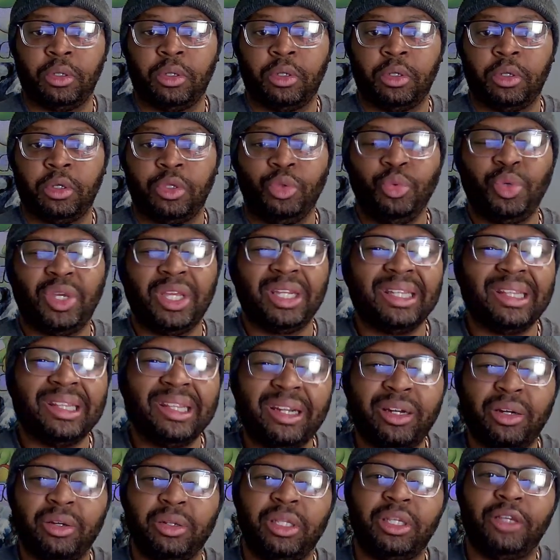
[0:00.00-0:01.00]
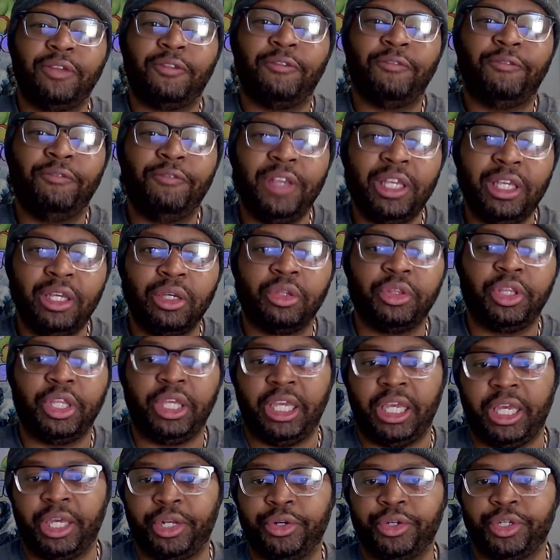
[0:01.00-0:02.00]
You can literally feel the
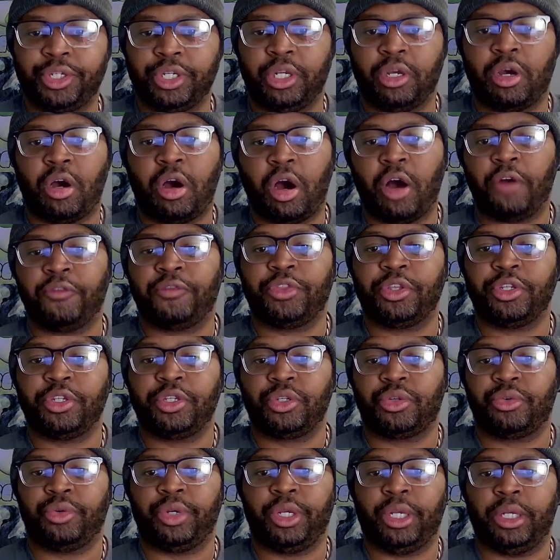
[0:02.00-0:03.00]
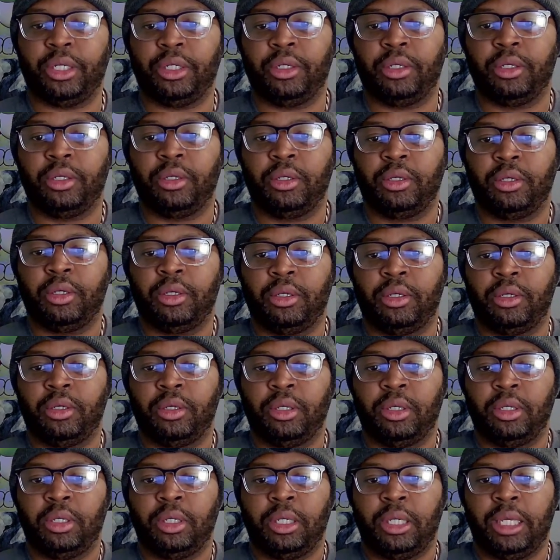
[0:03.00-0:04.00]
energy off the screen.
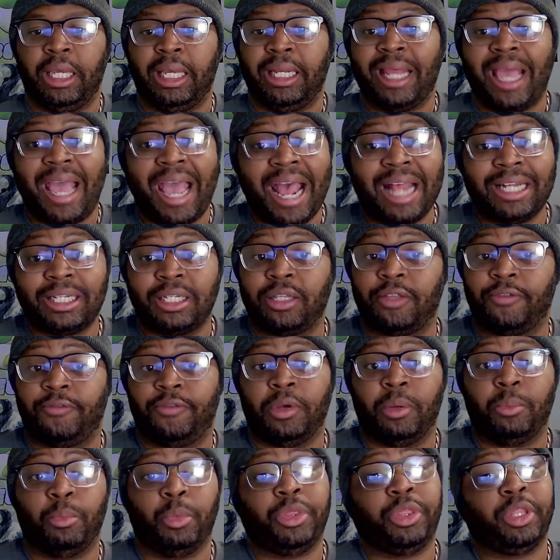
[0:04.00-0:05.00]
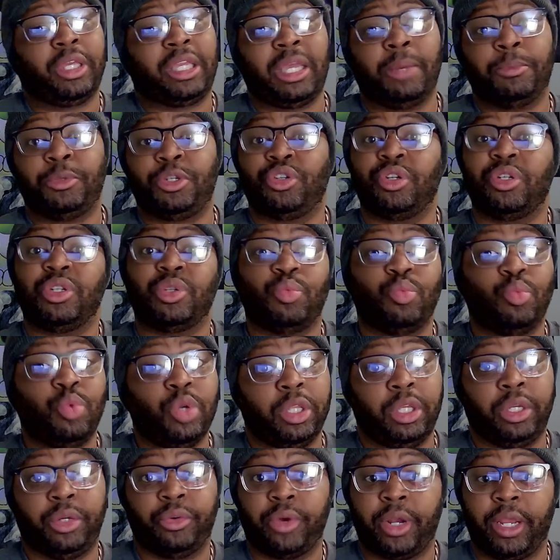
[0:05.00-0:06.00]
It adds to the film when the chemistry is really
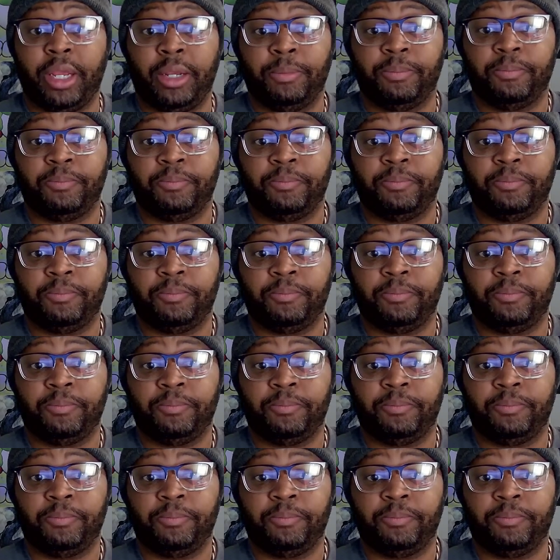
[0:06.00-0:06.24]
great,